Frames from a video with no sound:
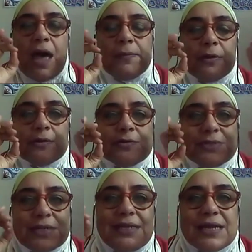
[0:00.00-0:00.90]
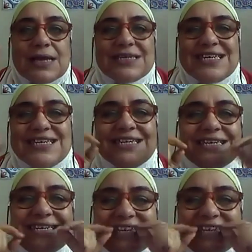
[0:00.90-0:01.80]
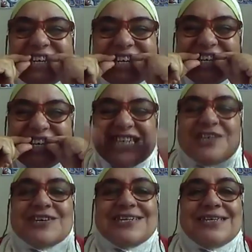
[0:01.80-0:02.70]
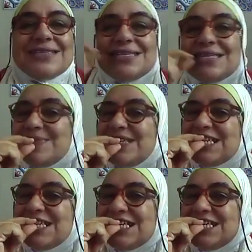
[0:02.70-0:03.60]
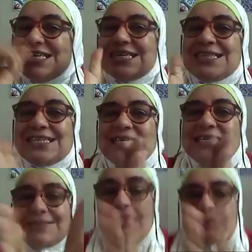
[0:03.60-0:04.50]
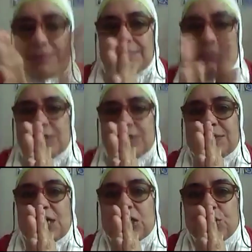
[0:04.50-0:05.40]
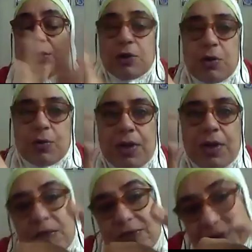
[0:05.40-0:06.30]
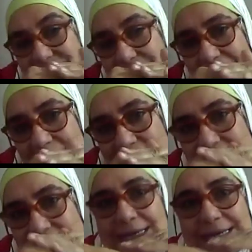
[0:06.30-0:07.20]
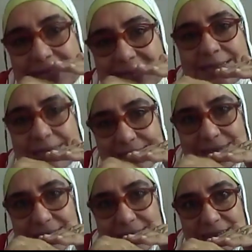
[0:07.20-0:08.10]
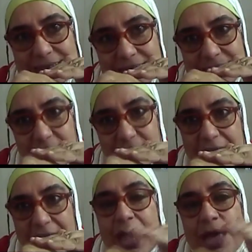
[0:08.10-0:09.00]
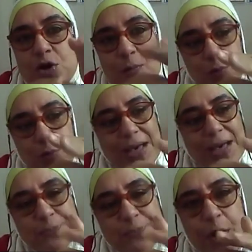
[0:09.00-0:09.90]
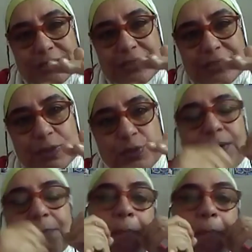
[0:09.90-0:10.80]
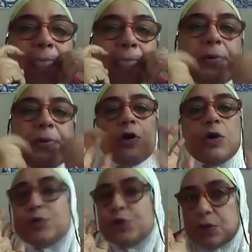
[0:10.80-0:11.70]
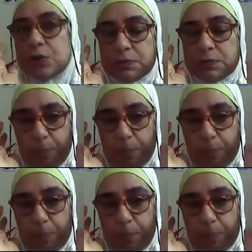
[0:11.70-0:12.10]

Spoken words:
I'm not going to say ash, closing the lips and the teeth are touching. No, there is a tiny distance. Okay, we must part in between upper and lower jaws.